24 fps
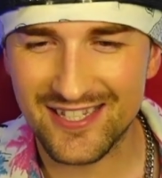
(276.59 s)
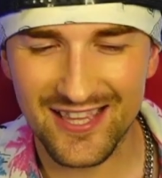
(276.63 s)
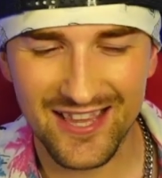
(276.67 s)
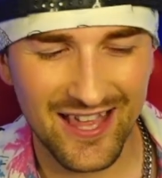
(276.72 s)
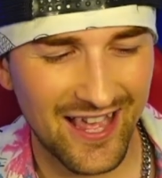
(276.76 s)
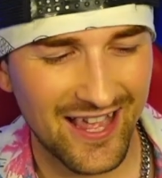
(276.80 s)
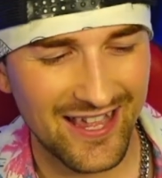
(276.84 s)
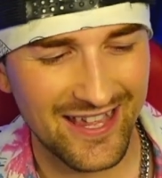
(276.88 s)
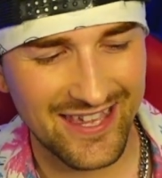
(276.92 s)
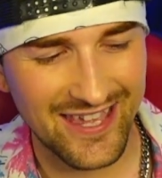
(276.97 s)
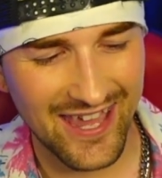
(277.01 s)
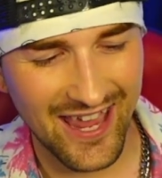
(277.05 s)
to
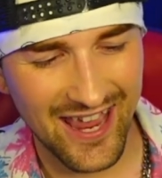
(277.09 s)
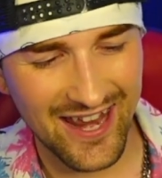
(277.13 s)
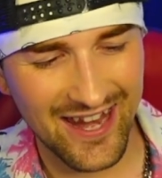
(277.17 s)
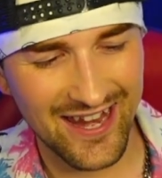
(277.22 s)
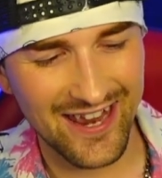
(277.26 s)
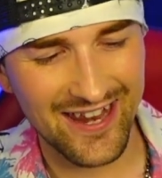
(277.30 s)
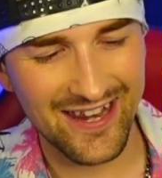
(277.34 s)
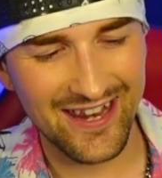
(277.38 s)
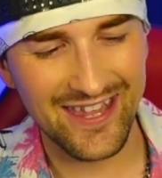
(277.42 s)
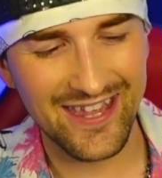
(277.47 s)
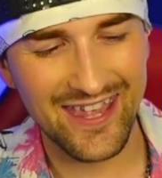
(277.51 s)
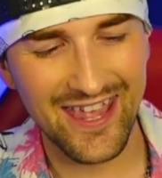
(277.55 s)
that again
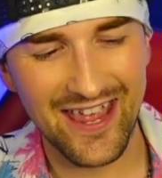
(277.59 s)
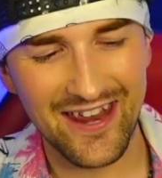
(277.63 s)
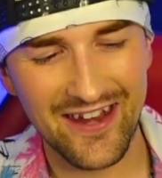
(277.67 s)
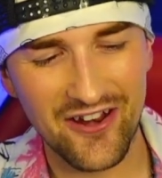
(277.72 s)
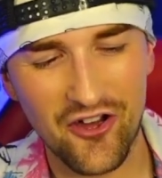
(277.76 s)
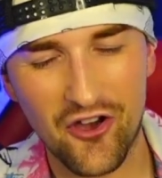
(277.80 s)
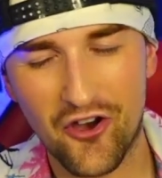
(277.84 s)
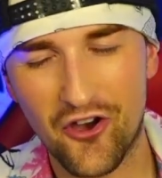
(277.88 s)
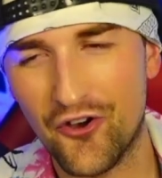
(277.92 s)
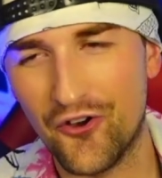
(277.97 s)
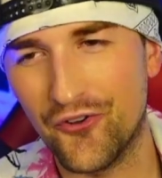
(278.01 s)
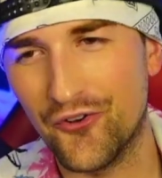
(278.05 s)
and
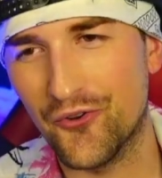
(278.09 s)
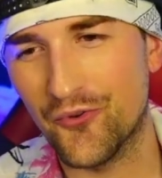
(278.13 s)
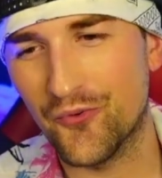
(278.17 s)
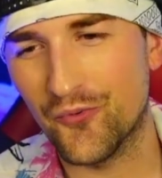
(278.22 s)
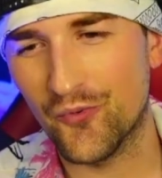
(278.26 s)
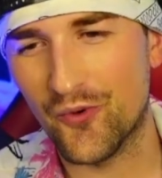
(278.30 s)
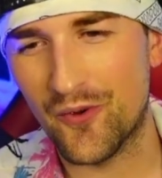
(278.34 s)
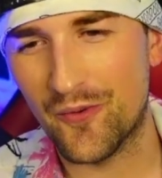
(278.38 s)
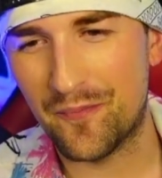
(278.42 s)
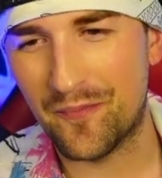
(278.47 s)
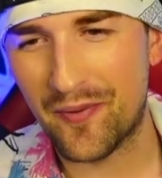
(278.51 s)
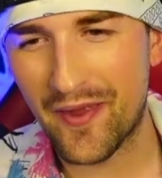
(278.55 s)
again on
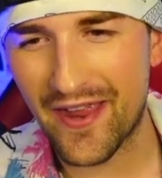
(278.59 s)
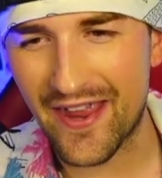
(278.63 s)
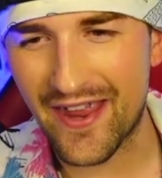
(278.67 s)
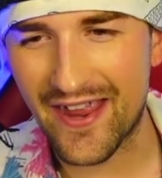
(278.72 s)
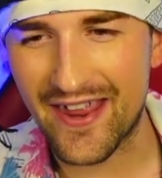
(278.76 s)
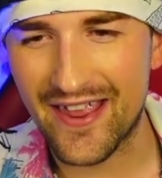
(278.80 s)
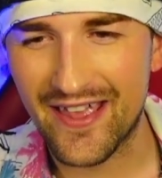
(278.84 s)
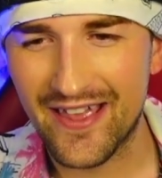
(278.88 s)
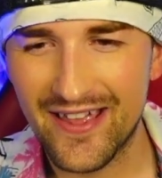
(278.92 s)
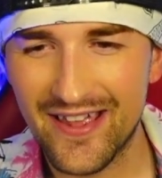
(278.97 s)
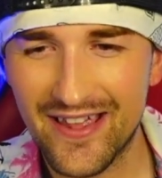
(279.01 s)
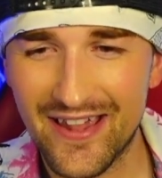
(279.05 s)

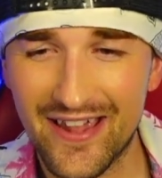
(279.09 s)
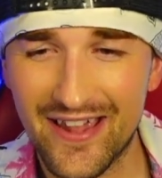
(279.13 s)
repeat.